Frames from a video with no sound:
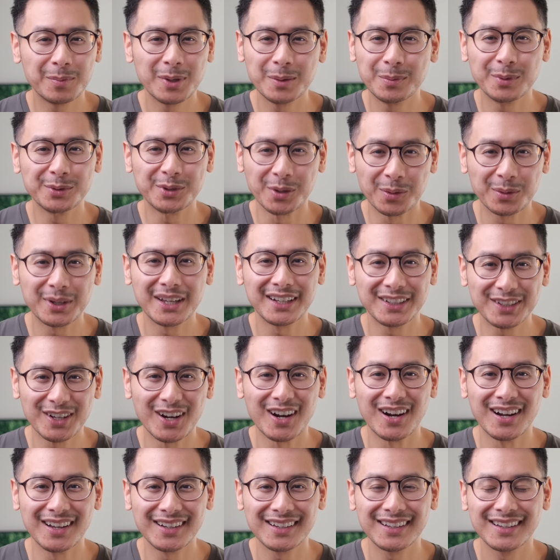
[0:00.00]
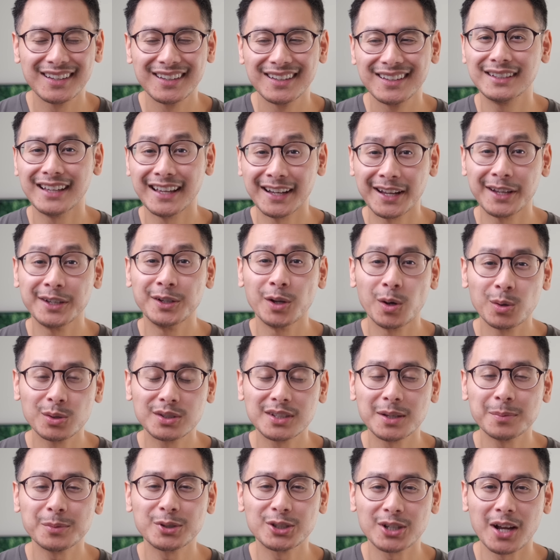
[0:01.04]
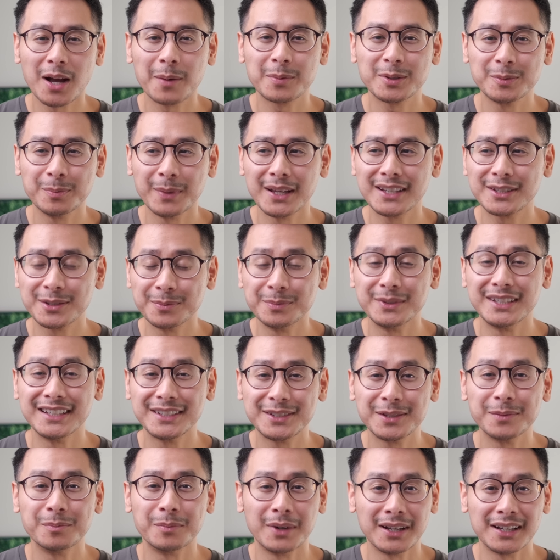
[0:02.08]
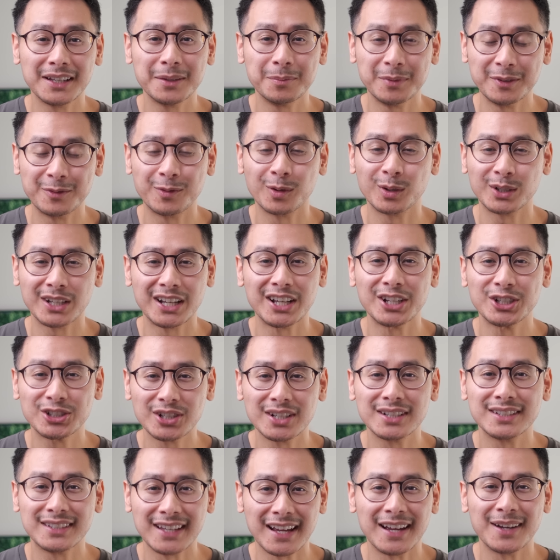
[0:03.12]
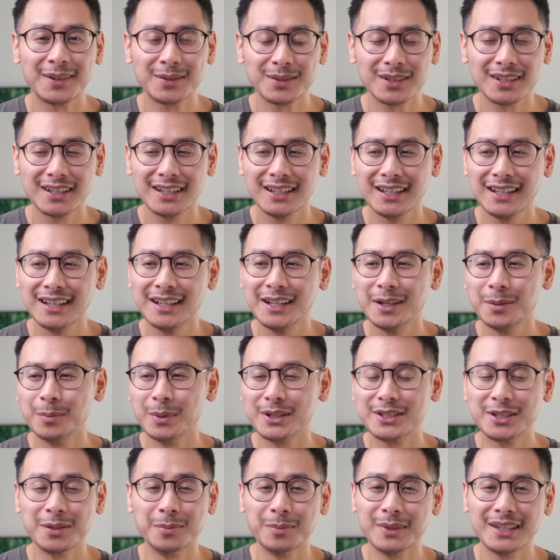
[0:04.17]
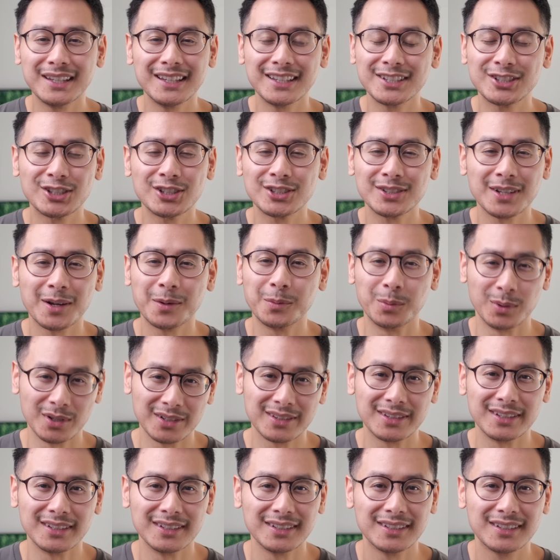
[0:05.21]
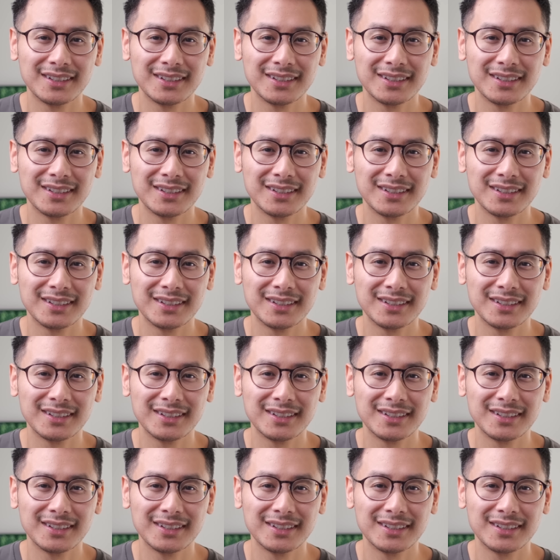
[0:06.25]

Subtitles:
people don't get caught, and I know some shops make some decent money before getting shut down, but to me, it's just not worth it.